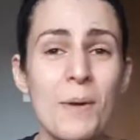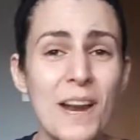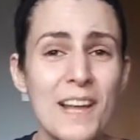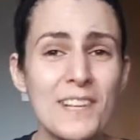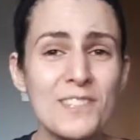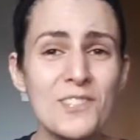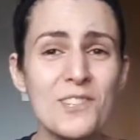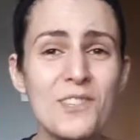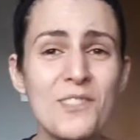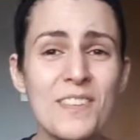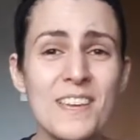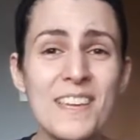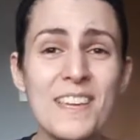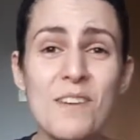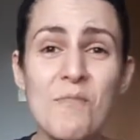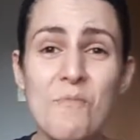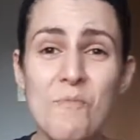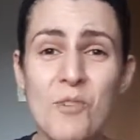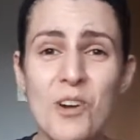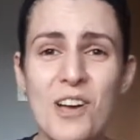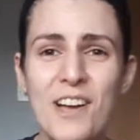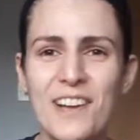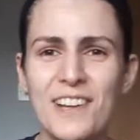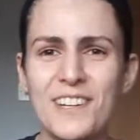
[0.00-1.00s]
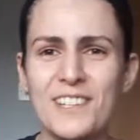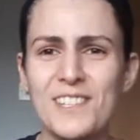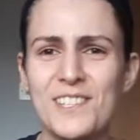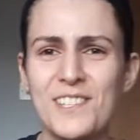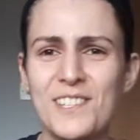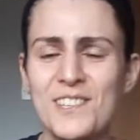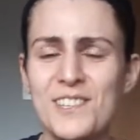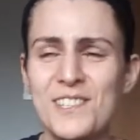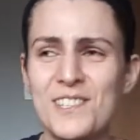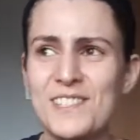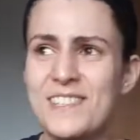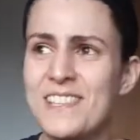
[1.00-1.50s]
But I do think it works
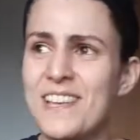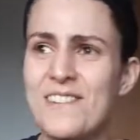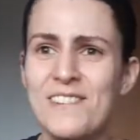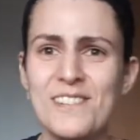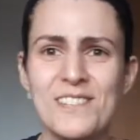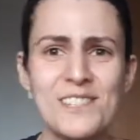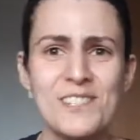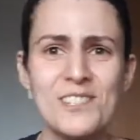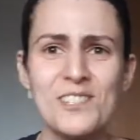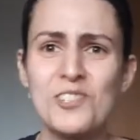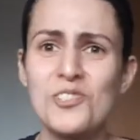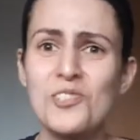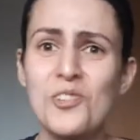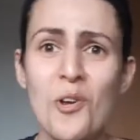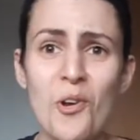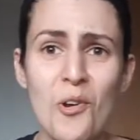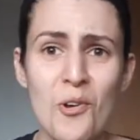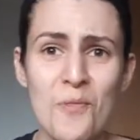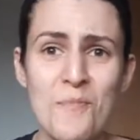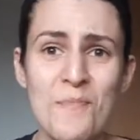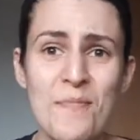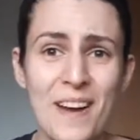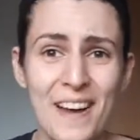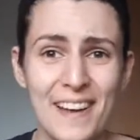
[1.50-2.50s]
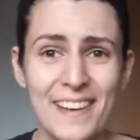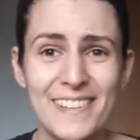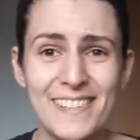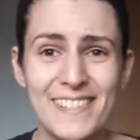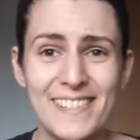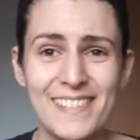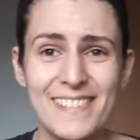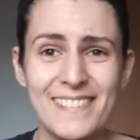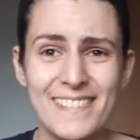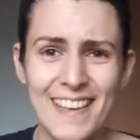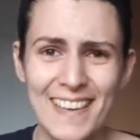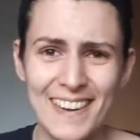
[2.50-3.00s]
because there is so
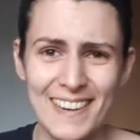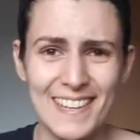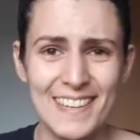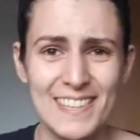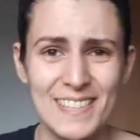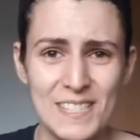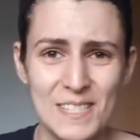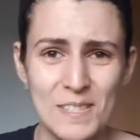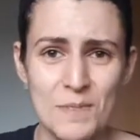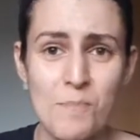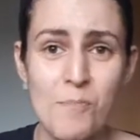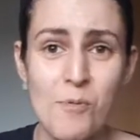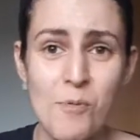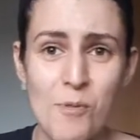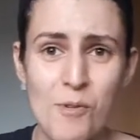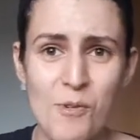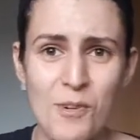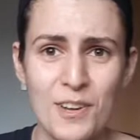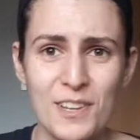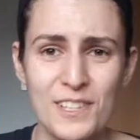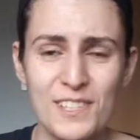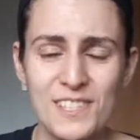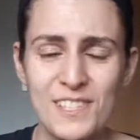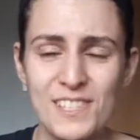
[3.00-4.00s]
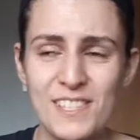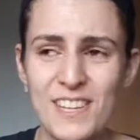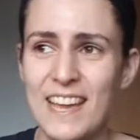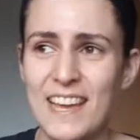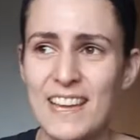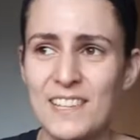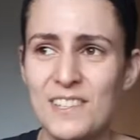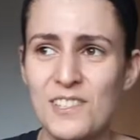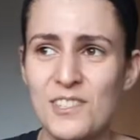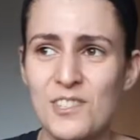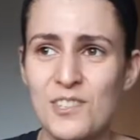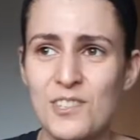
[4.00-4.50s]
much that is put
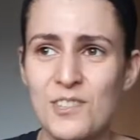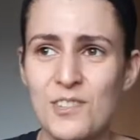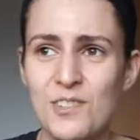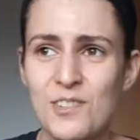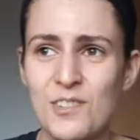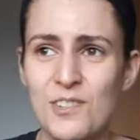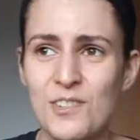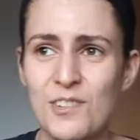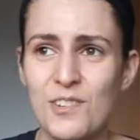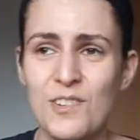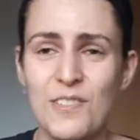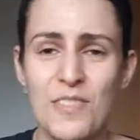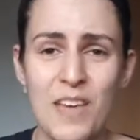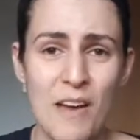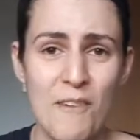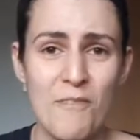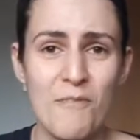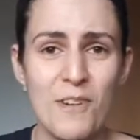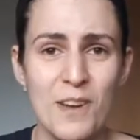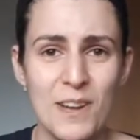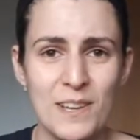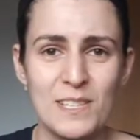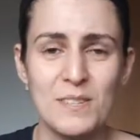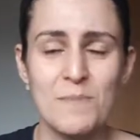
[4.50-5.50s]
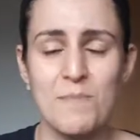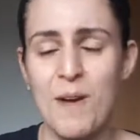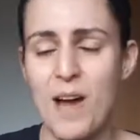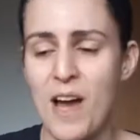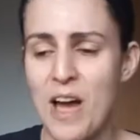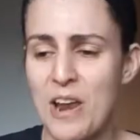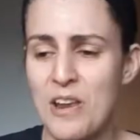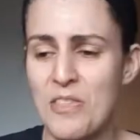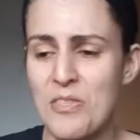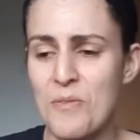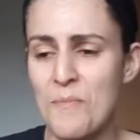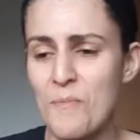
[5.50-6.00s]
into that first
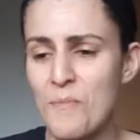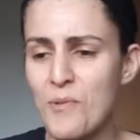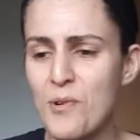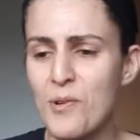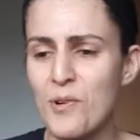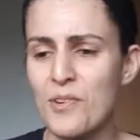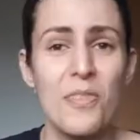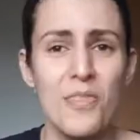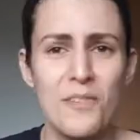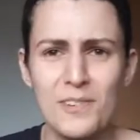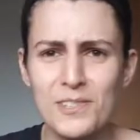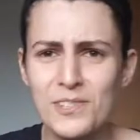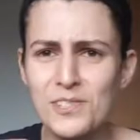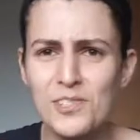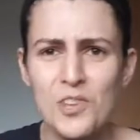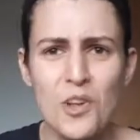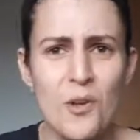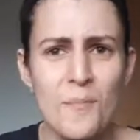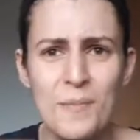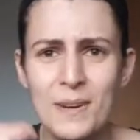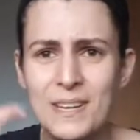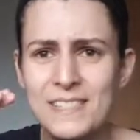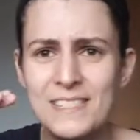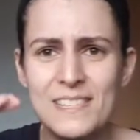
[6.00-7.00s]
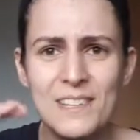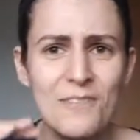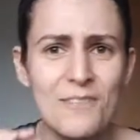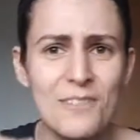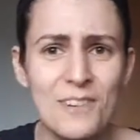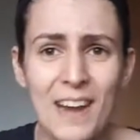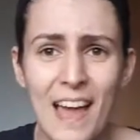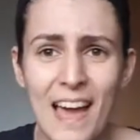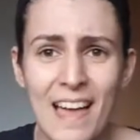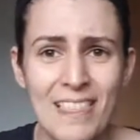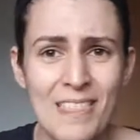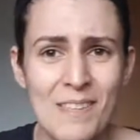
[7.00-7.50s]
part of the book. There are so many
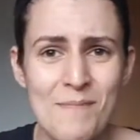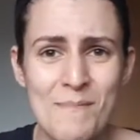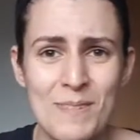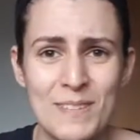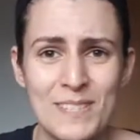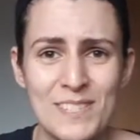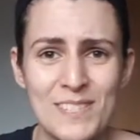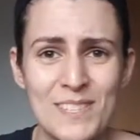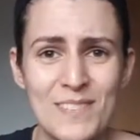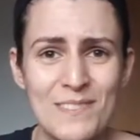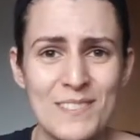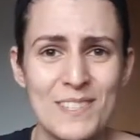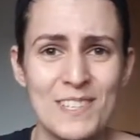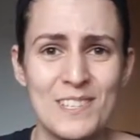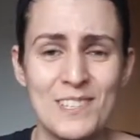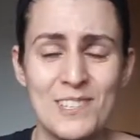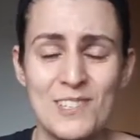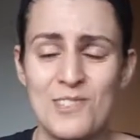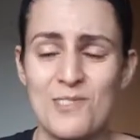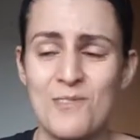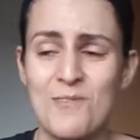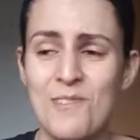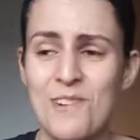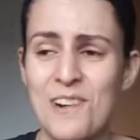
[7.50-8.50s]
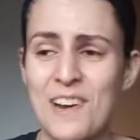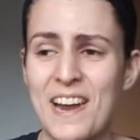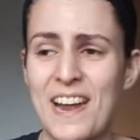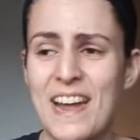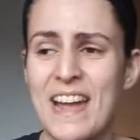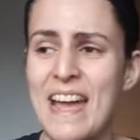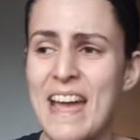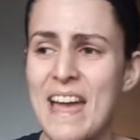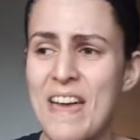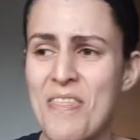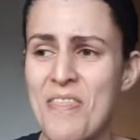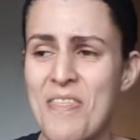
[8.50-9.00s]
different elements of this
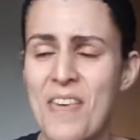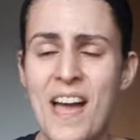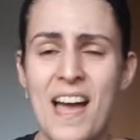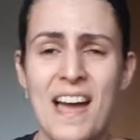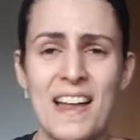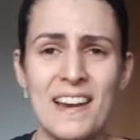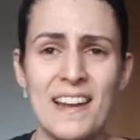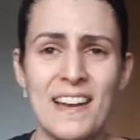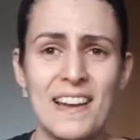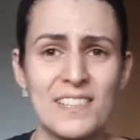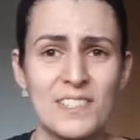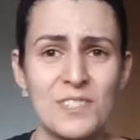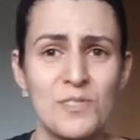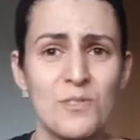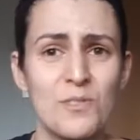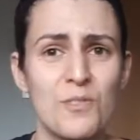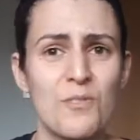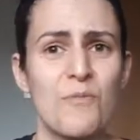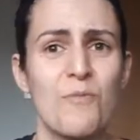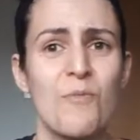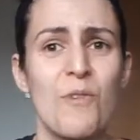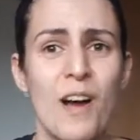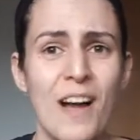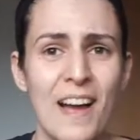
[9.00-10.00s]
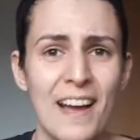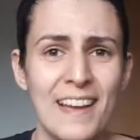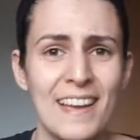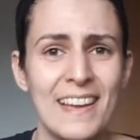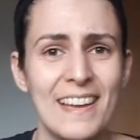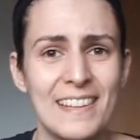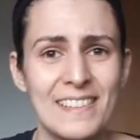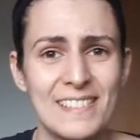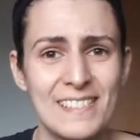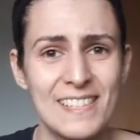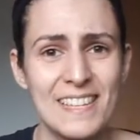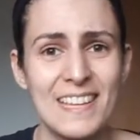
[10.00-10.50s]
story that are sort of
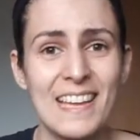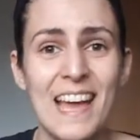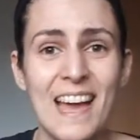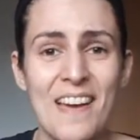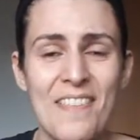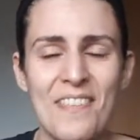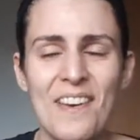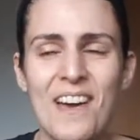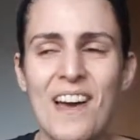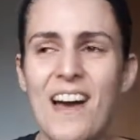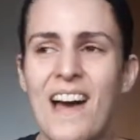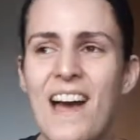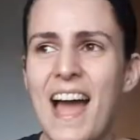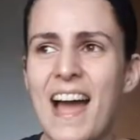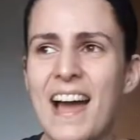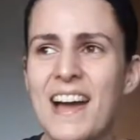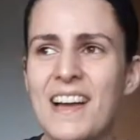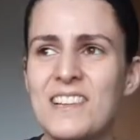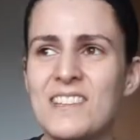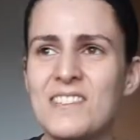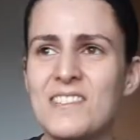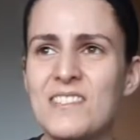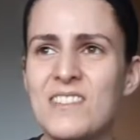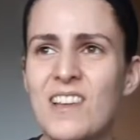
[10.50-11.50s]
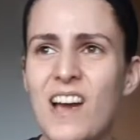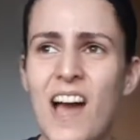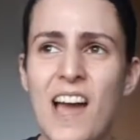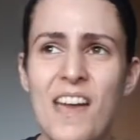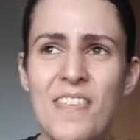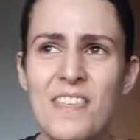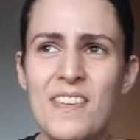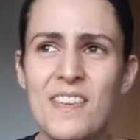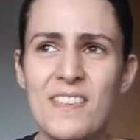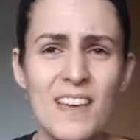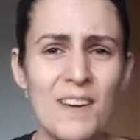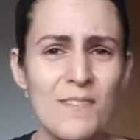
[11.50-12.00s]
working together, and I
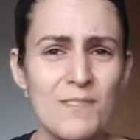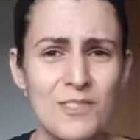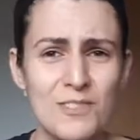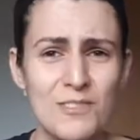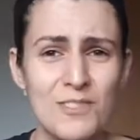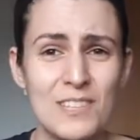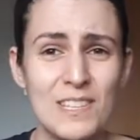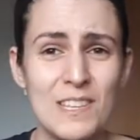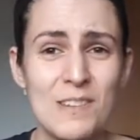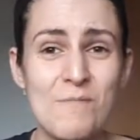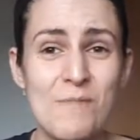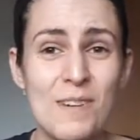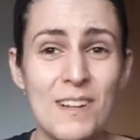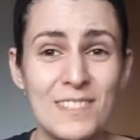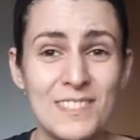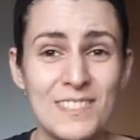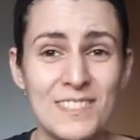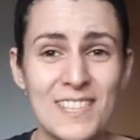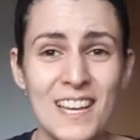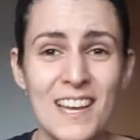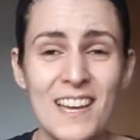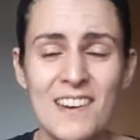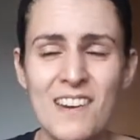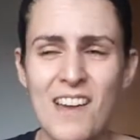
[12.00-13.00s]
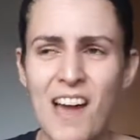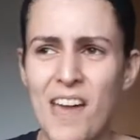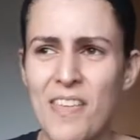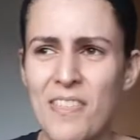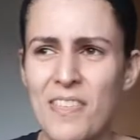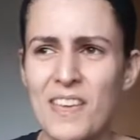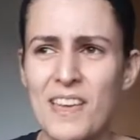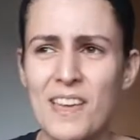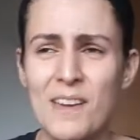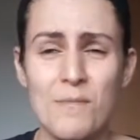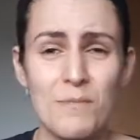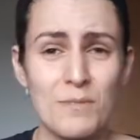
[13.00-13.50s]
think that was really well done. I
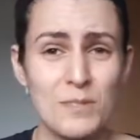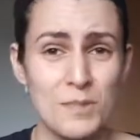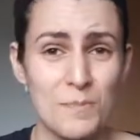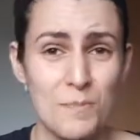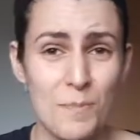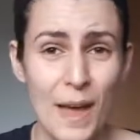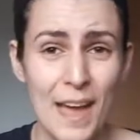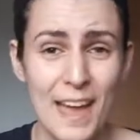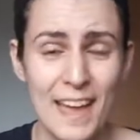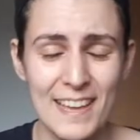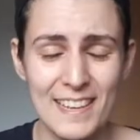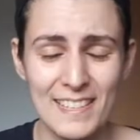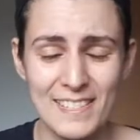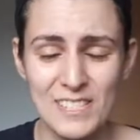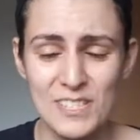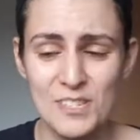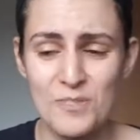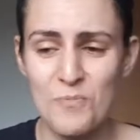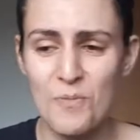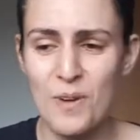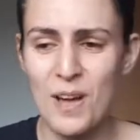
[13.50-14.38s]
think it was paced